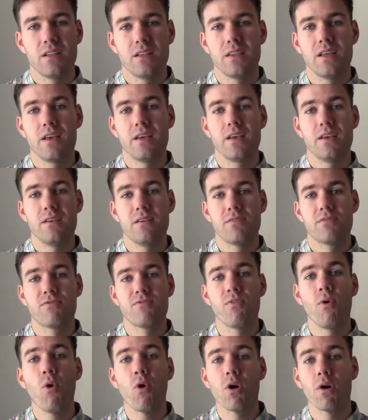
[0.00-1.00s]
They
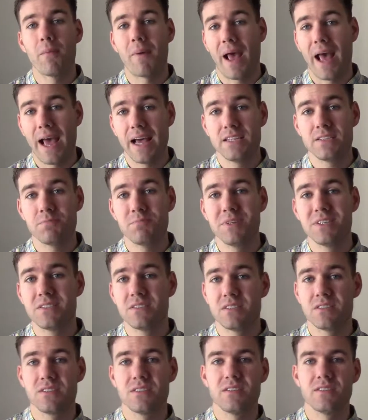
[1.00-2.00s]
form as
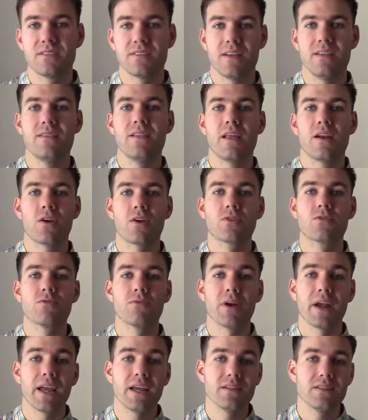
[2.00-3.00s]
businesses and then are
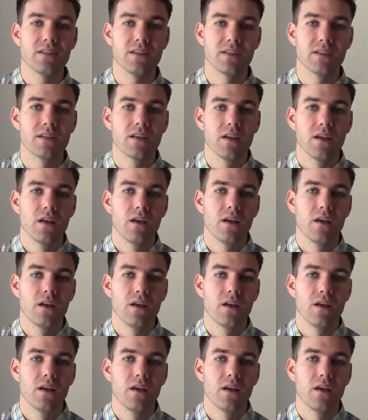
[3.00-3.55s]
granted